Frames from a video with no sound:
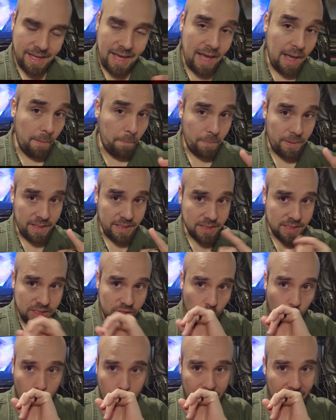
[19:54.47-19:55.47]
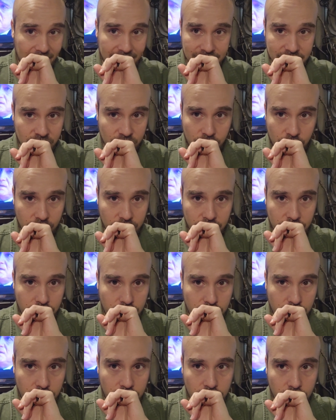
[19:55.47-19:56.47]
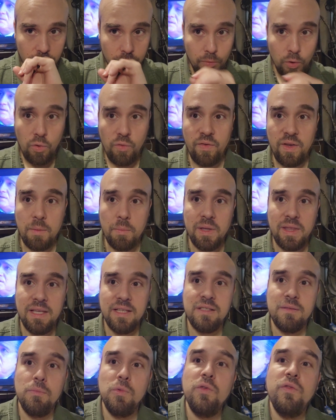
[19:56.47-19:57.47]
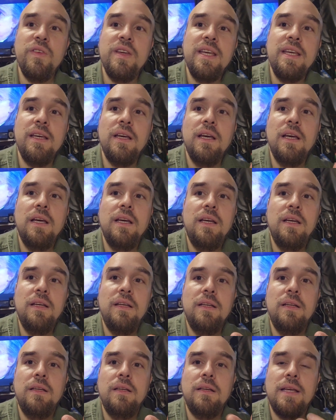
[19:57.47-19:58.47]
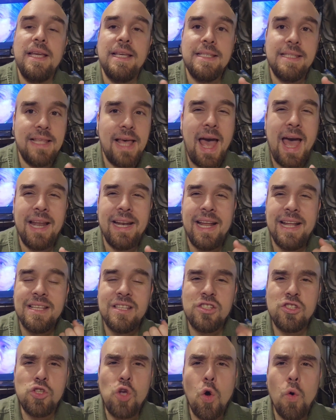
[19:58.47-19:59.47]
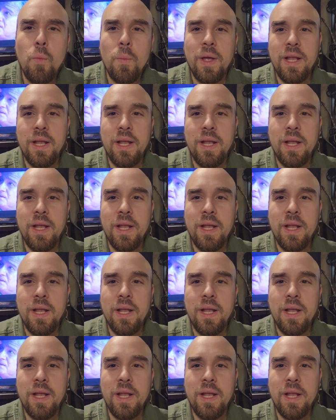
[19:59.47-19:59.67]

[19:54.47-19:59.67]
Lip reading: campy, so bad it's good movie, but this movie is that. It has so